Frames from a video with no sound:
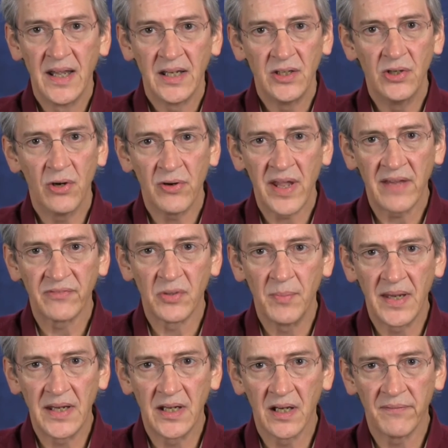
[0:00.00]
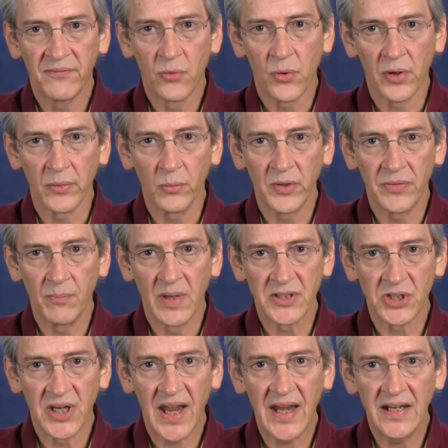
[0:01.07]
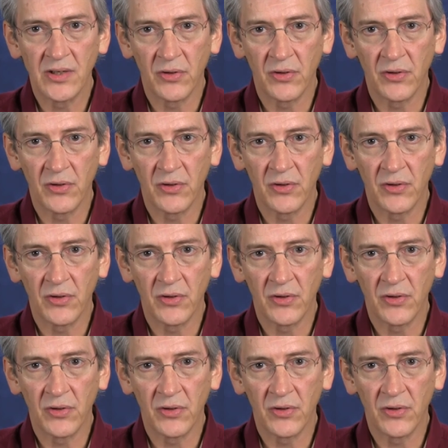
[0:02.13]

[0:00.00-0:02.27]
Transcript: you don't have to make up for it with much gain